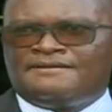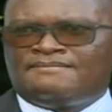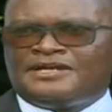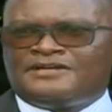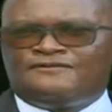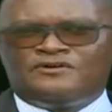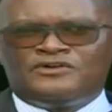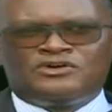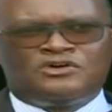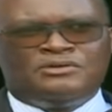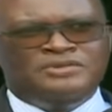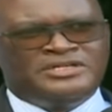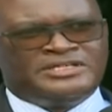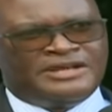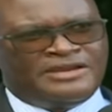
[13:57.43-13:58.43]
but for the
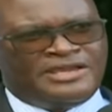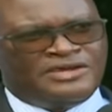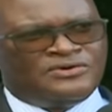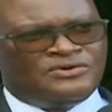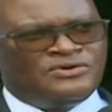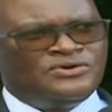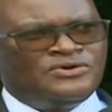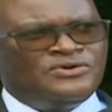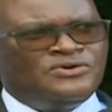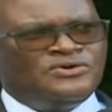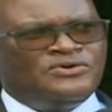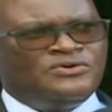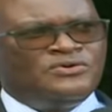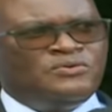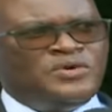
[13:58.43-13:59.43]
commuter rail,
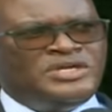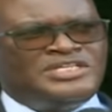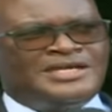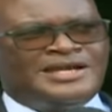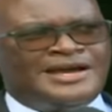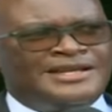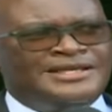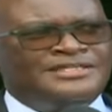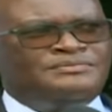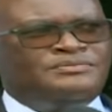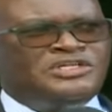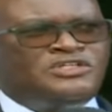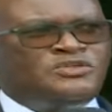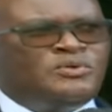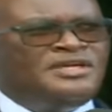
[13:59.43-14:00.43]
which carries
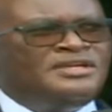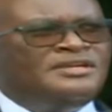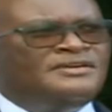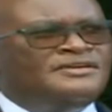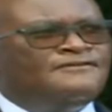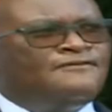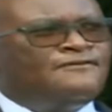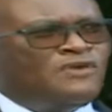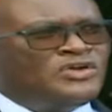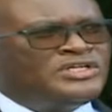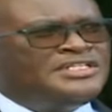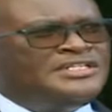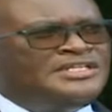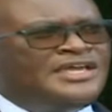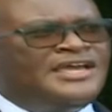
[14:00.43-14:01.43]
between
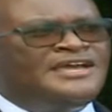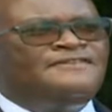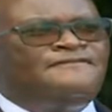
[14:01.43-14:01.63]
40 and